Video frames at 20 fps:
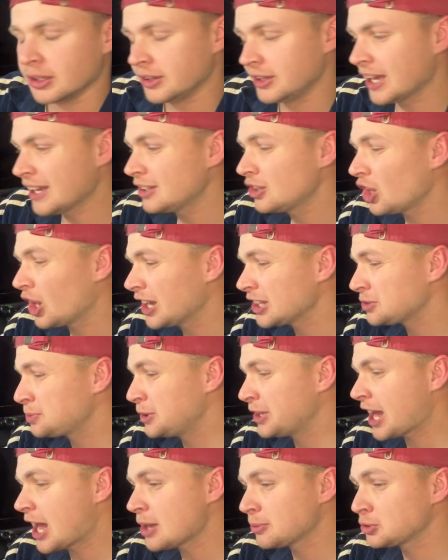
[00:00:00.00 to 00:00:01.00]
That guy has
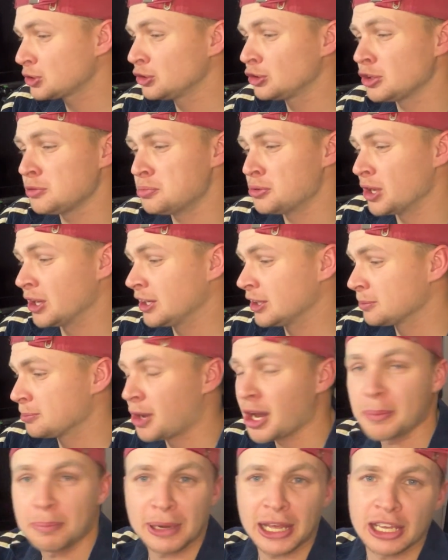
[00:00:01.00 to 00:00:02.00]
been absolutely brilliant.
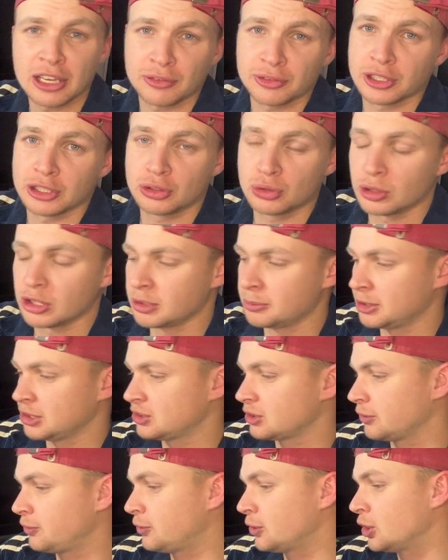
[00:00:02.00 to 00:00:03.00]
My player of the tournament
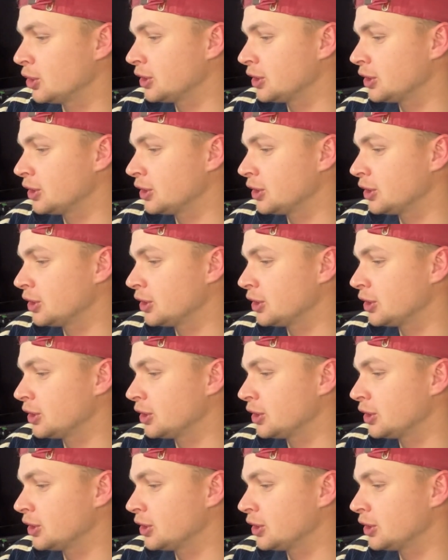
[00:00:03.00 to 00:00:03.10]
so far.